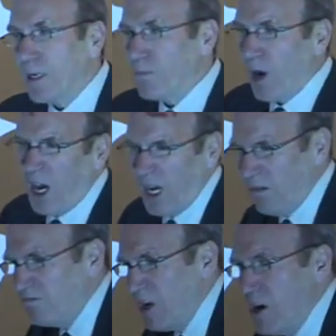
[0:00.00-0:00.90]
it
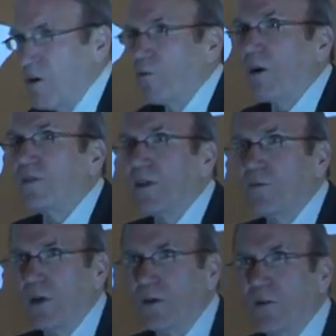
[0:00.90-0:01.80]
by roughly
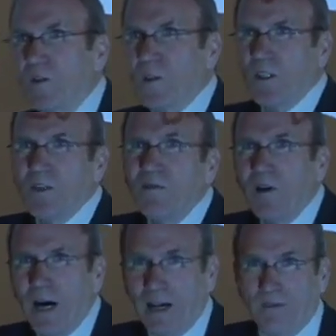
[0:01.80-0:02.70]

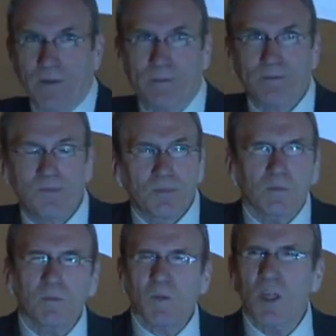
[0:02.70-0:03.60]
365,
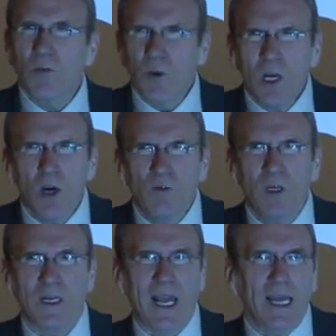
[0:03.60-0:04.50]

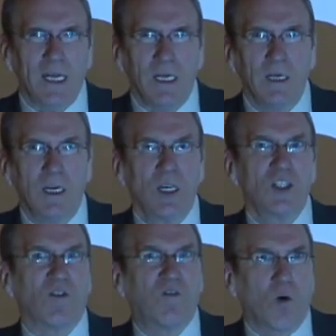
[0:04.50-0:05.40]
380
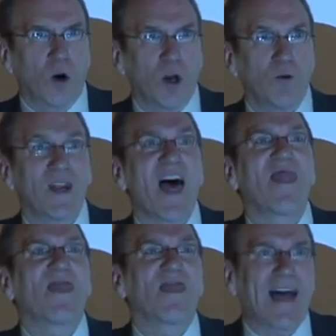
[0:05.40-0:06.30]
to
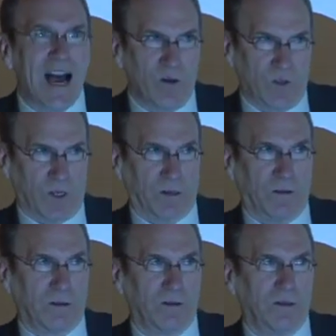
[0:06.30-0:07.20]
400,000
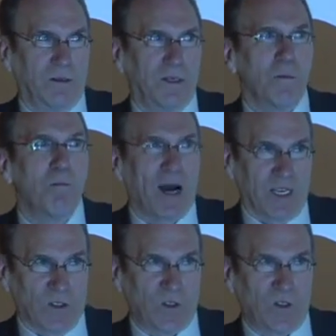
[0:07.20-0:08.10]

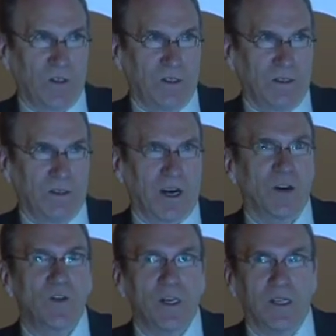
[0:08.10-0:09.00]
bites
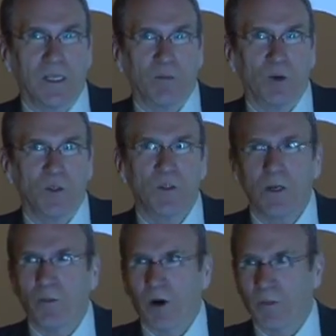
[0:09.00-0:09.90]
are seen in the emergency
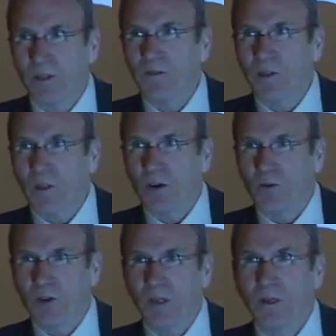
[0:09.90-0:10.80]
department of this
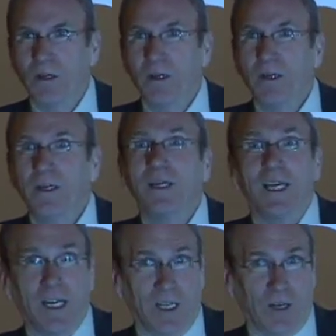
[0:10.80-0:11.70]
country
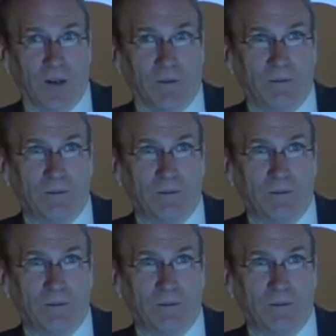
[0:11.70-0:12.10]
in a year.